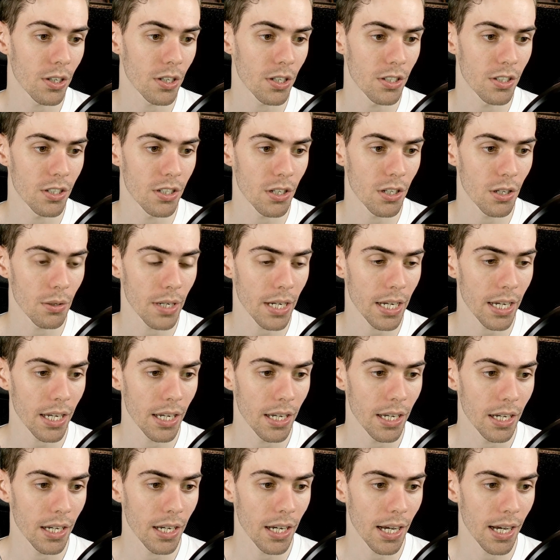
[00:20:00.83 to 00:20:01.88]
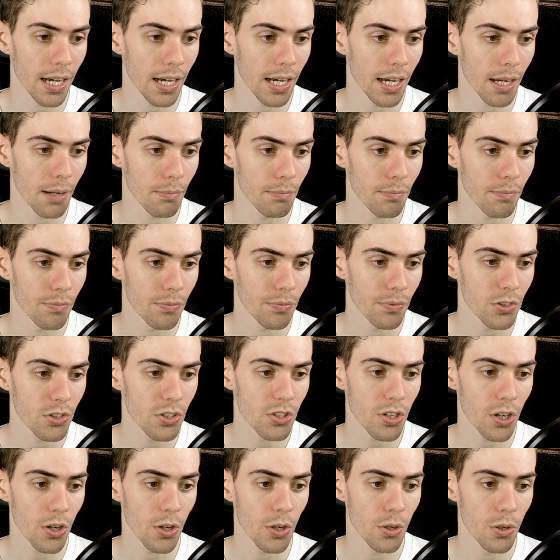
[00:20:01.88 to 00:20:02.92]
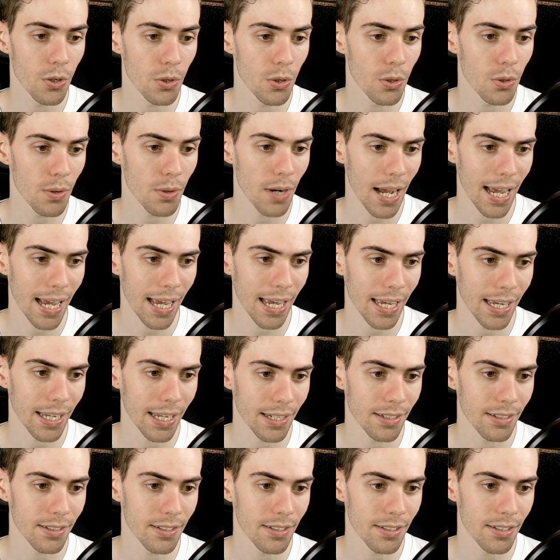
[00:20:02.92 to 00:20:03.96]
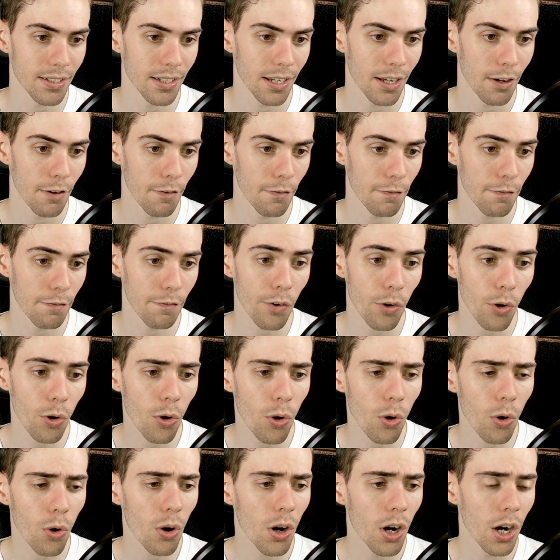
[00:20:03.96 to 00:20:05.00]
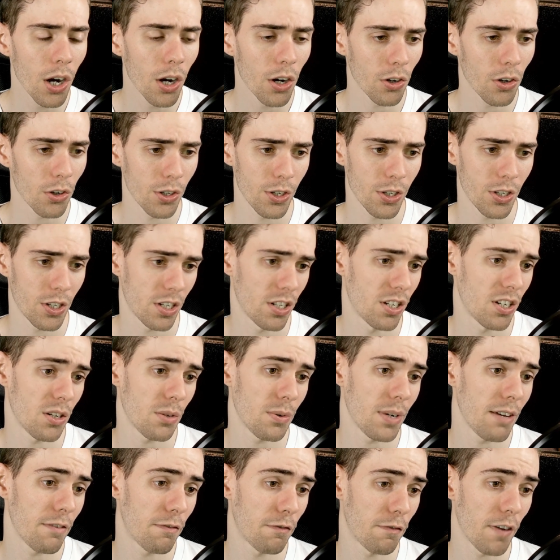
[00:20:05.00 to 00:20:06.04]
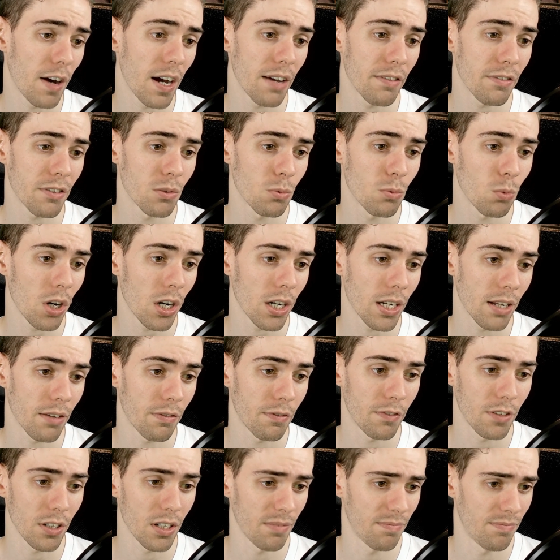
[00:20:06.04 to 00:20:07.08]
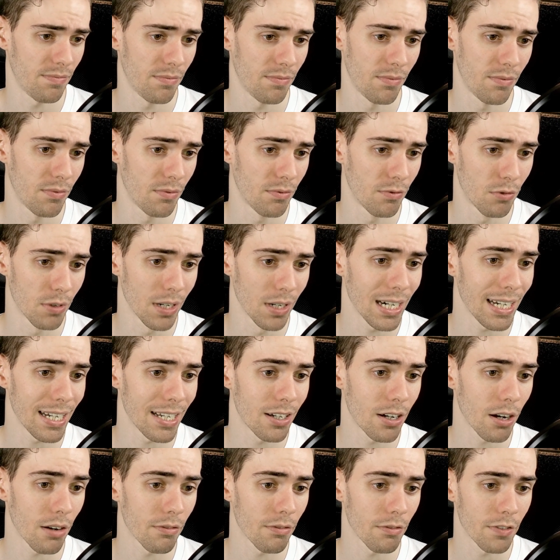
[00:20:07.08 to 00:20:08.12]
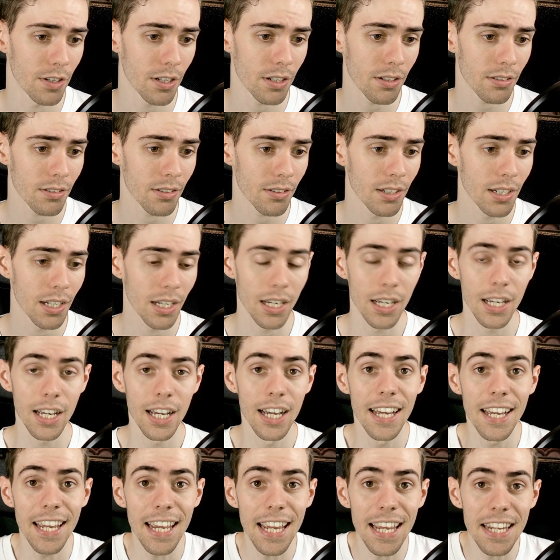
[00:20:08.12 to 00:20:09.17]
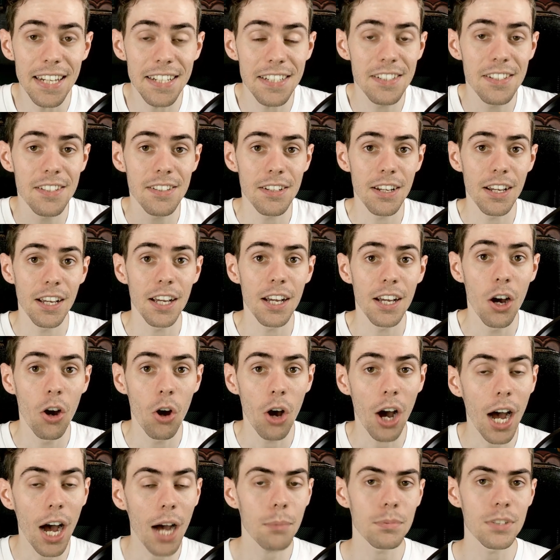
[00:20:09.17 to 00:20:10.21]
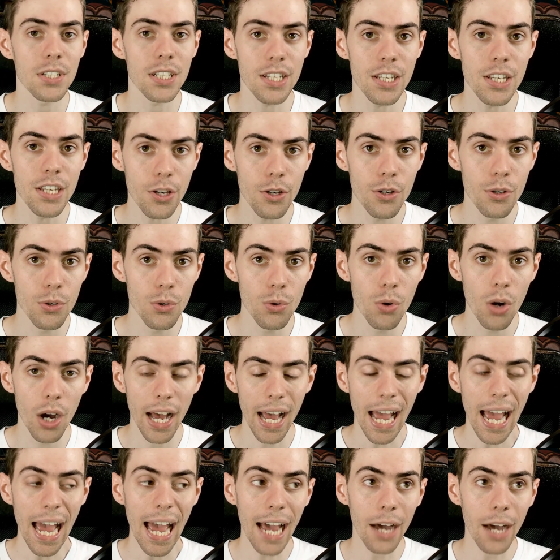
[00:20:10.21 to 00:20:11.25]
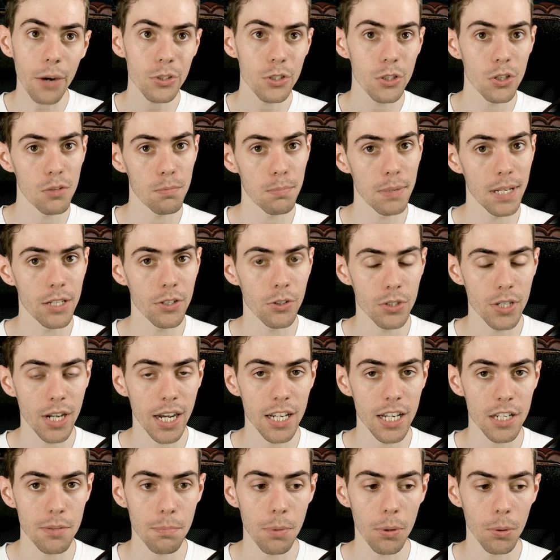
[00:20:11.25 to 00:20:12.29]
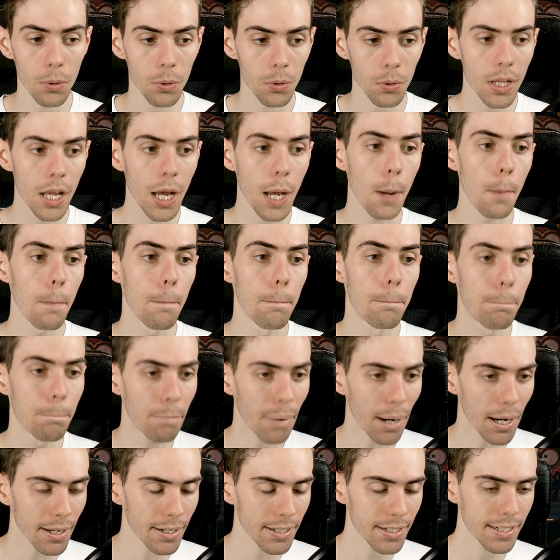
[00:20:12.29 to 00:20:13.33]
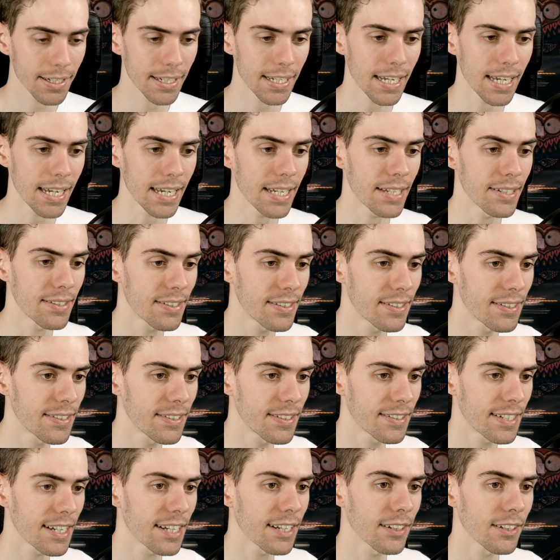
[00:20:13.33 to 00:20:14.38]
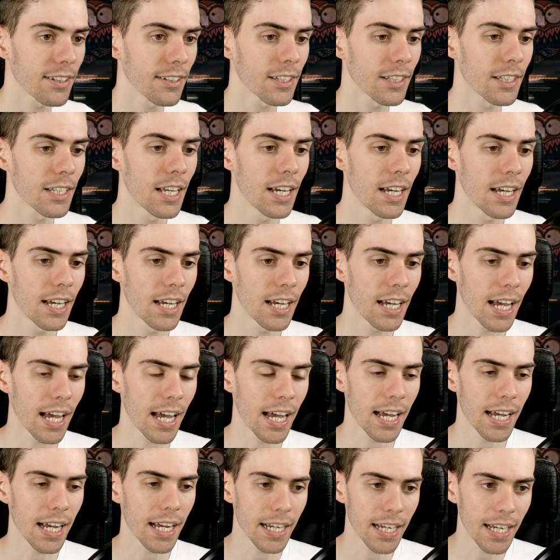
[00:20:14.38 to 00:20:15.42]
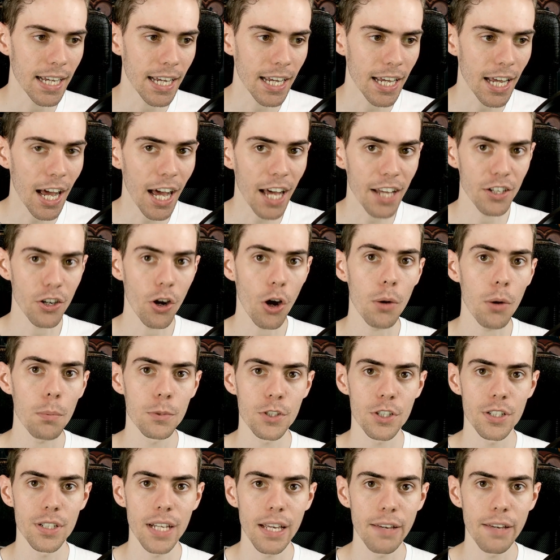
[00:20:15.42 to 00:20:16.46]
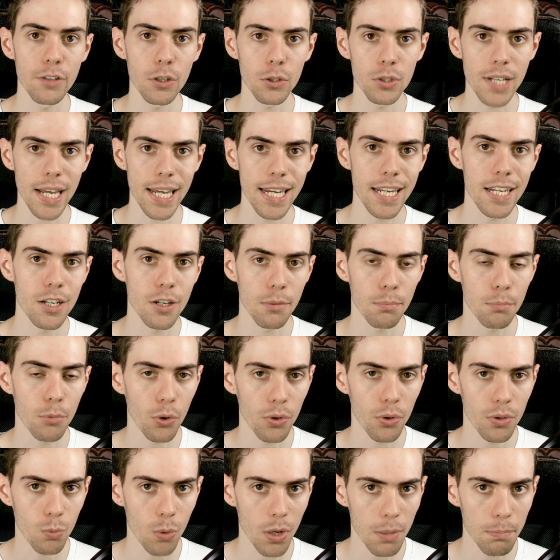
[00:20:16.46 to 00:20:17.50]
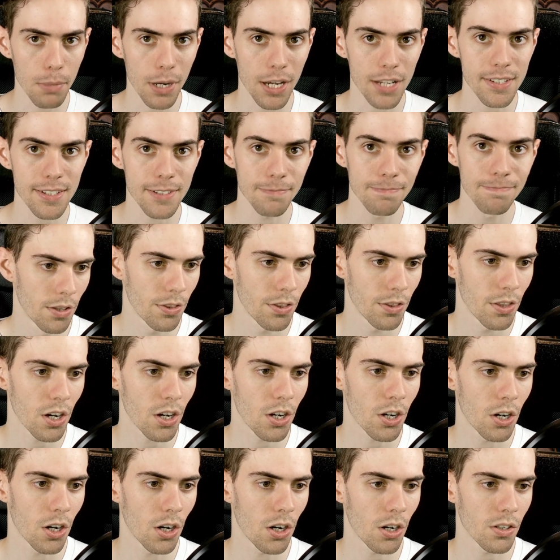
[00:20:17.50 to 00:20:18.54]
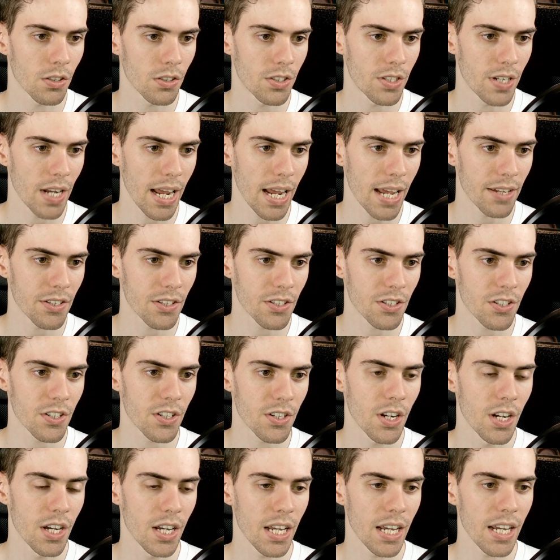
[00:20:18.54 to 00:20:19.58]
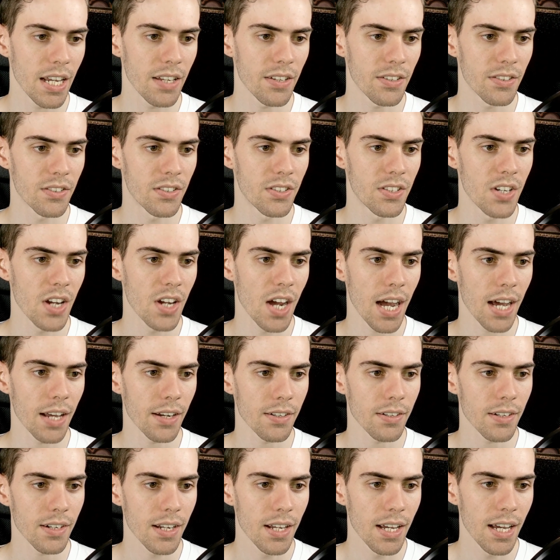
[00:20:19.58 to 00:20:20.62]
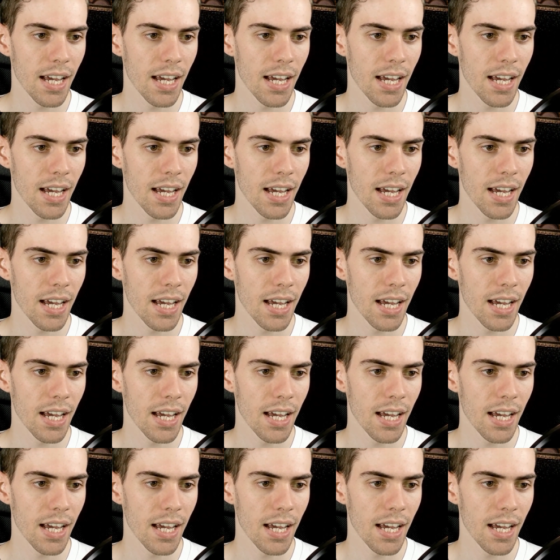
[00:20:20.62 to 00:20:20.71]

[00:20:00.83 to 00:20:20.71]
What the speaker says: can do it 2 and 4, or you can do it 5 and 1 if you're really confident. It's up to you how you split your dice pool, but it is still an option if you're taking on more than one person. The contest is done.